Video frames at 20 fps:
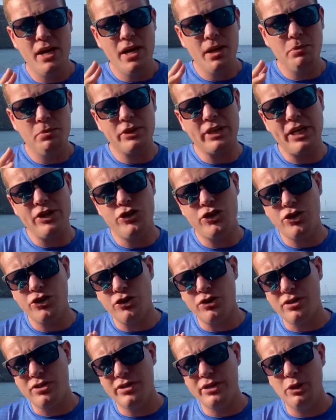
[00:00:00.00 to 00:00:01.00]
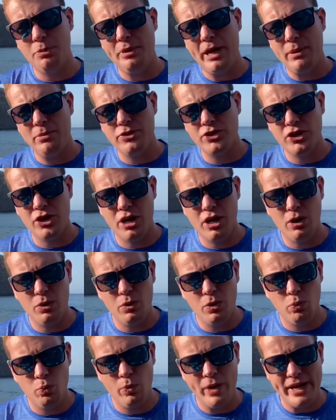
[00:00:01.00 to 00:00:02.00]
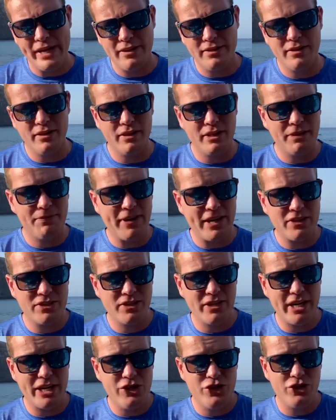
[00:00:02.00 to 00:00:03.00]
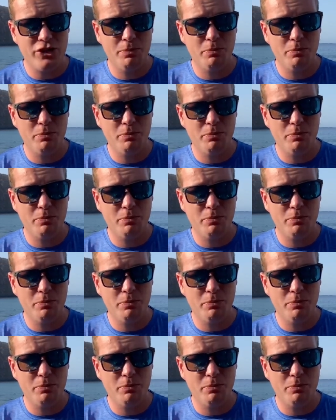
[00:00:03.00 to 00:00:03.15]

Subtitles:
but they should still be able to go with the vaccination.